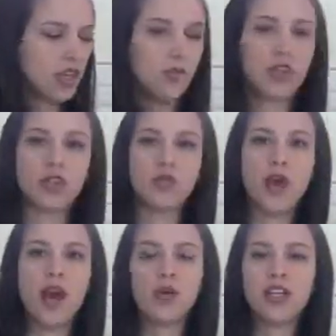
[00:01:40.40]
and went
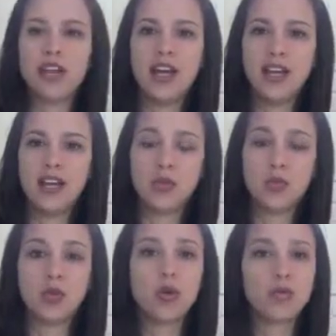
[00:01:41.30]
throughout, and it
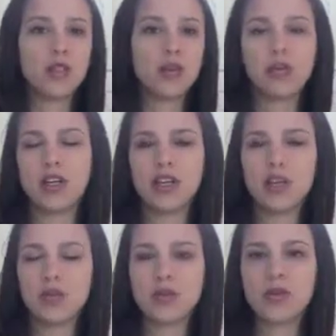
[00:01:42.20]
absorbed it, but
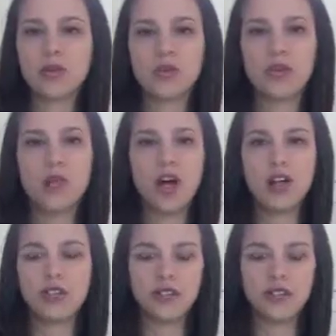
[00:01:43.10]
it absorbed it really well.